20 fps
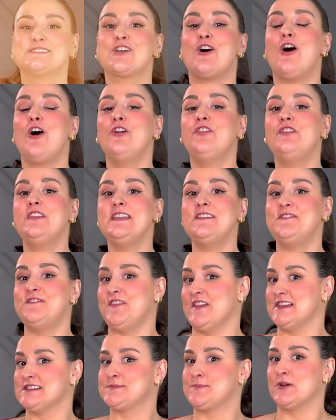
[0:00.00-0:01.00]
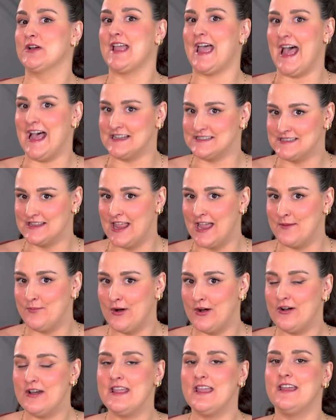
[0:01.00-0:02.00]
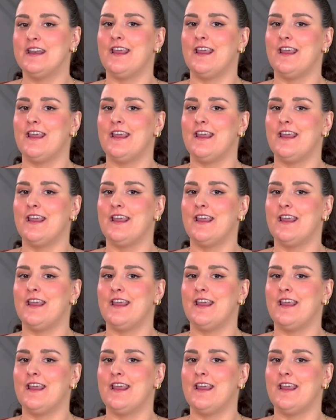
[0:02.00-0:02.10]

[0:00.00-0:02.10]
It's called the Facebook Ads Library,